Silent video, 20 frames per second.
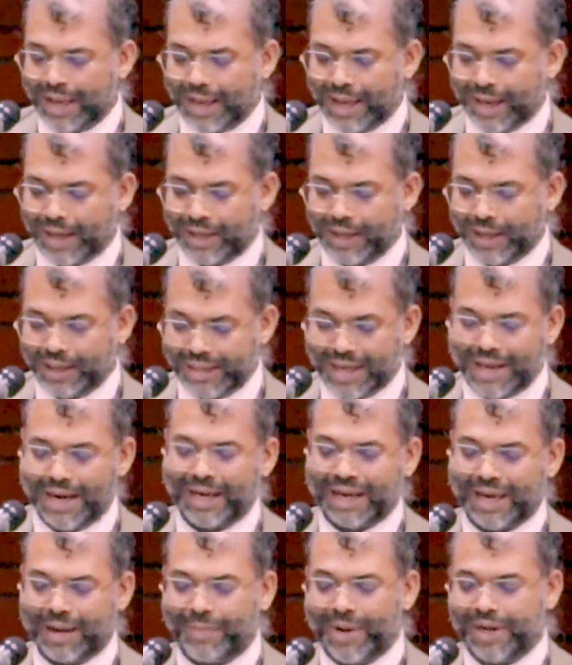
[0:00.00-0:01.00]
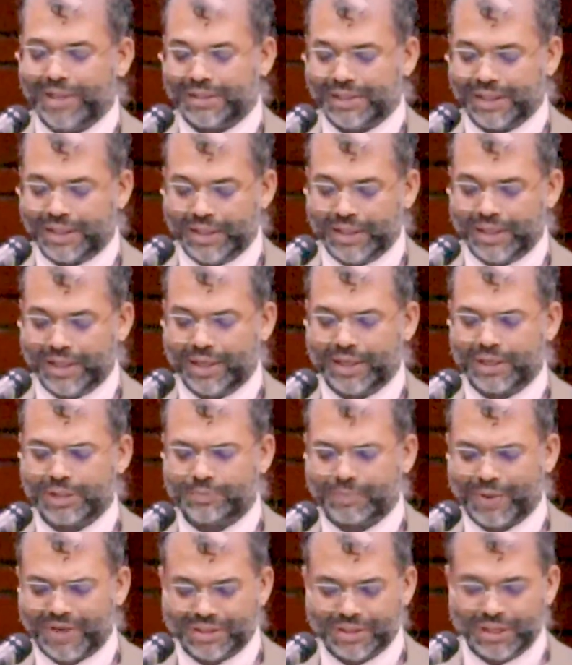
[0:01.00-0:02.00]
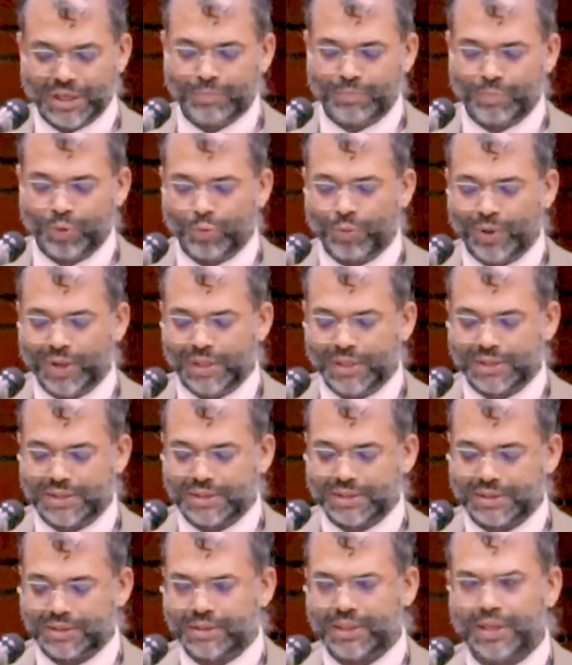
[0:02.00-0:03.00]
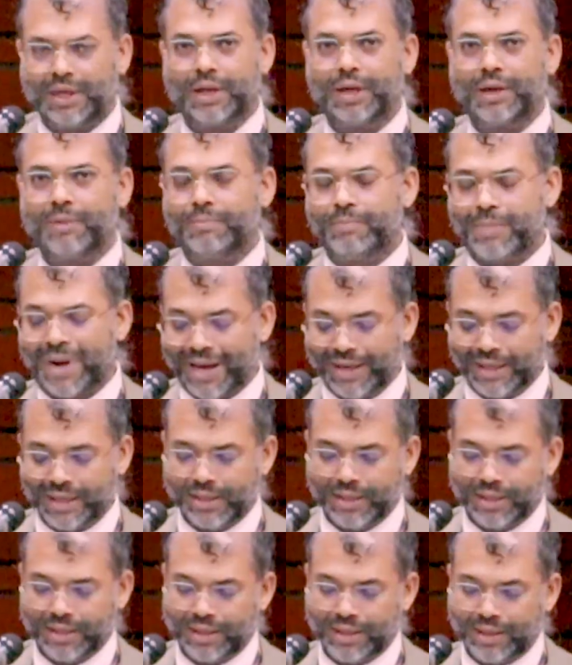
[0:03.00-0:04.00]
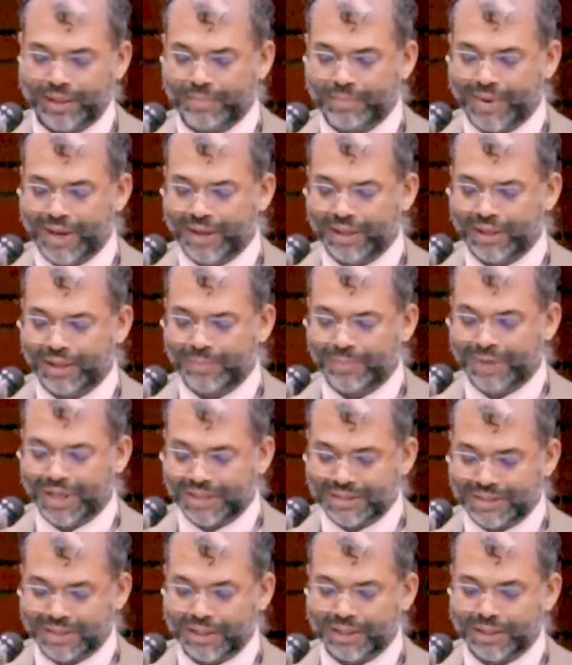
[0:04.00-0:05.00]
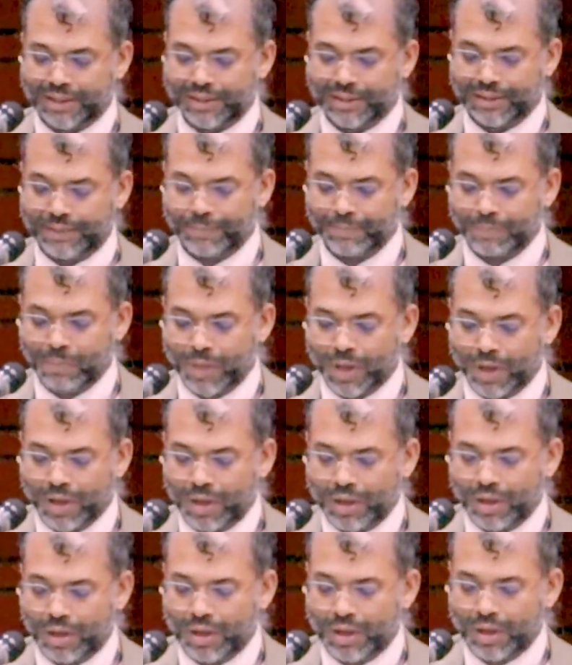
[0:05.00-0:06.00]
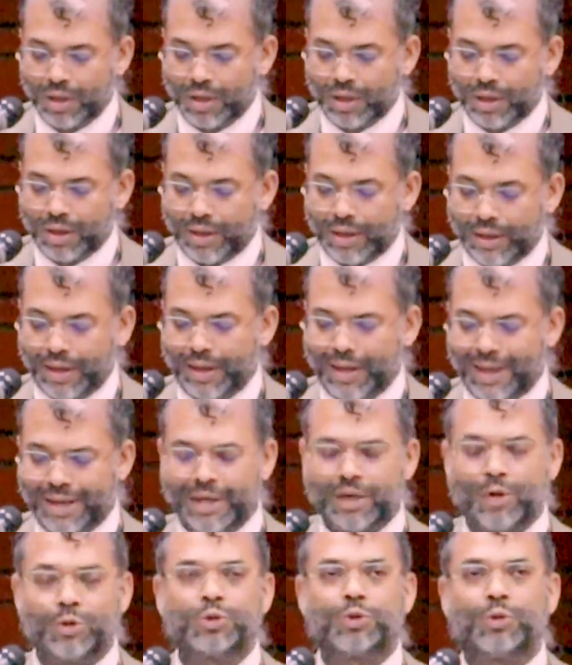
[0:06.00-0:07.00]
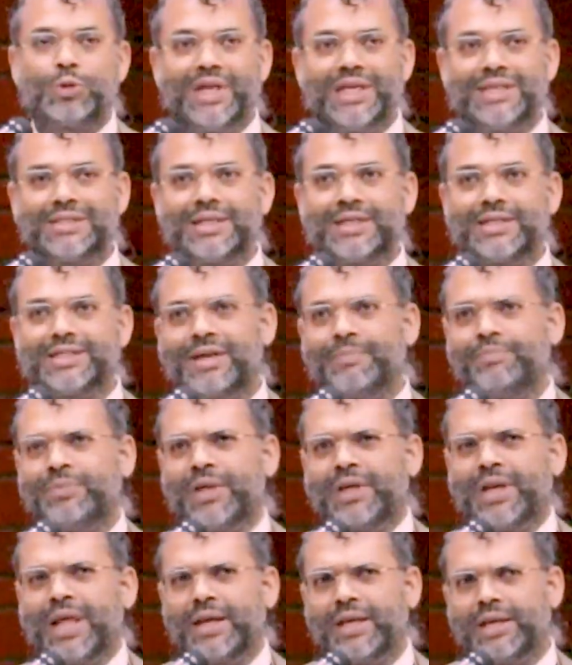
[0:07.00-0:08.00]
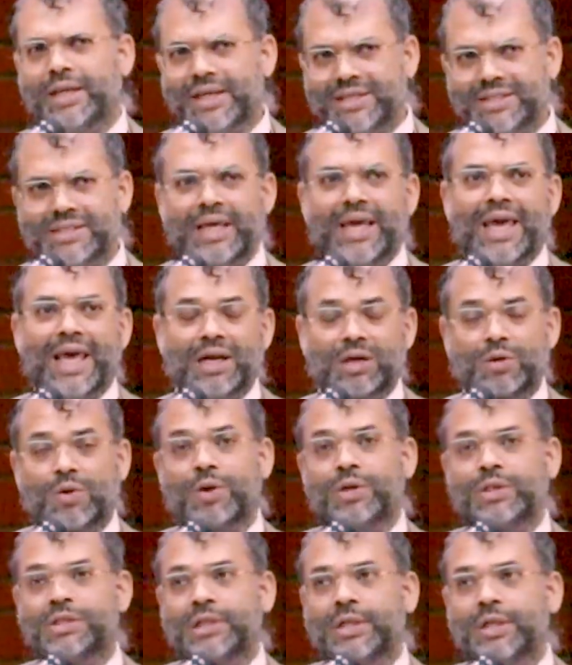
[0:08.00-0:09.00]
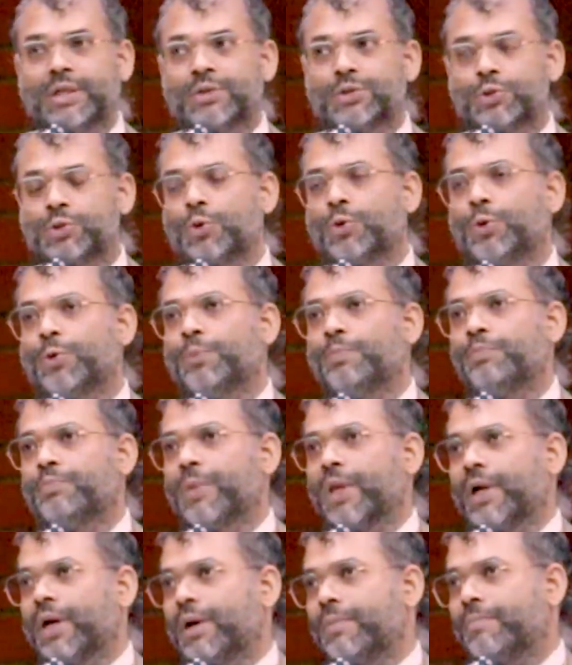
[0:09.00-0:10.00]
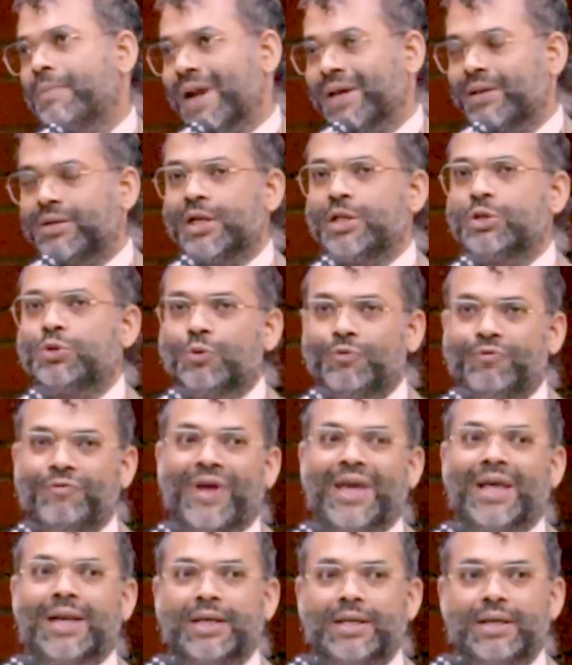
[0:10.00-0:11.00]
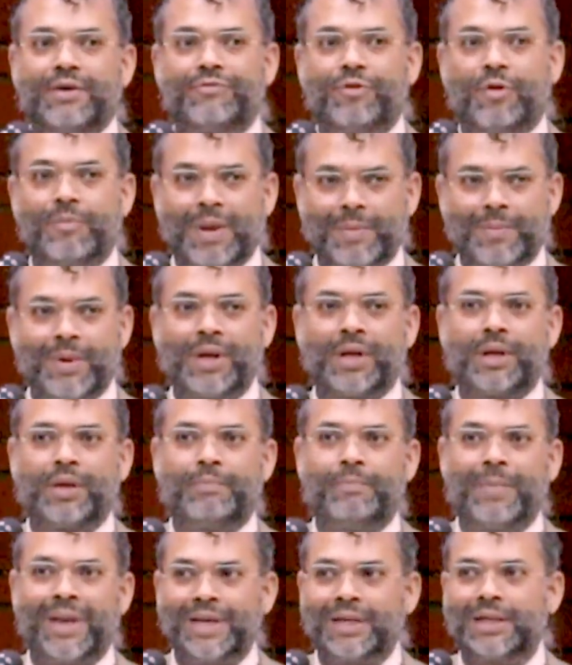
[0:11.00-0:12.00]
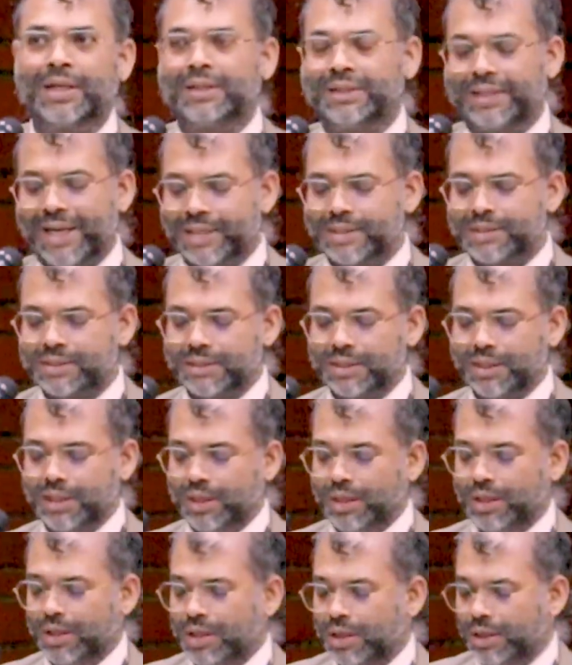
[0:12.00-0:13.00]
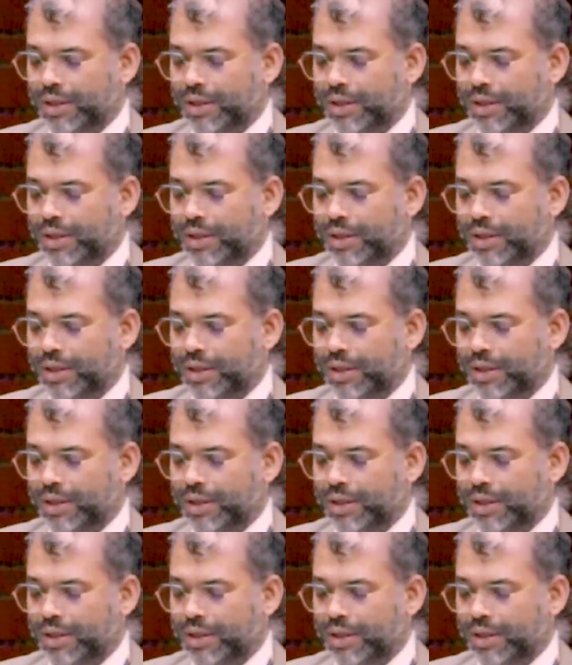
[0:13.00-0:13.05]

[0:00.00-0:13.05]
And like I mentioned, special approvals by the minister. And it also listed something that is a health concern. So migrants who fail the FOMEMA medical test,